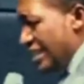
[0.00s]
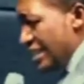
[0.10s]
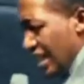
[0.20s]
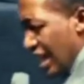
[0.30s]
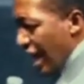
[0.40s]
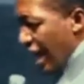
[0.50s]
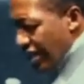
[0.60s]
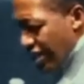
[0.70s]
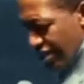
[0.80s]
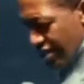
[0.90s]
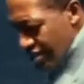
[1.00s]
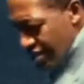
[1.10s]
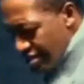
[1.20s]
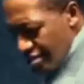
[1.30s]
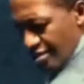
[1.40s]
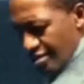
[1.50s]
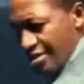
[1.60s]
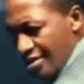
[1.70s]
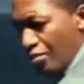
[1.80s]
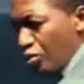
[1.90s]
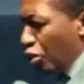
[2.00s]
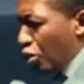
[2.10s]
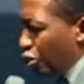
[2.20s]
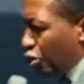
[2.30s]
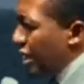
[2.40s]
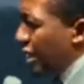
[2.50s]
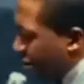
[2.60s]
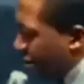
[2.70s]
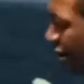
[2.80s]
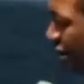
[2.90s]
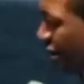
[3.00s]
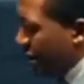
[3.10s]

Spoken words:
it's a lie. I'm not going through anything.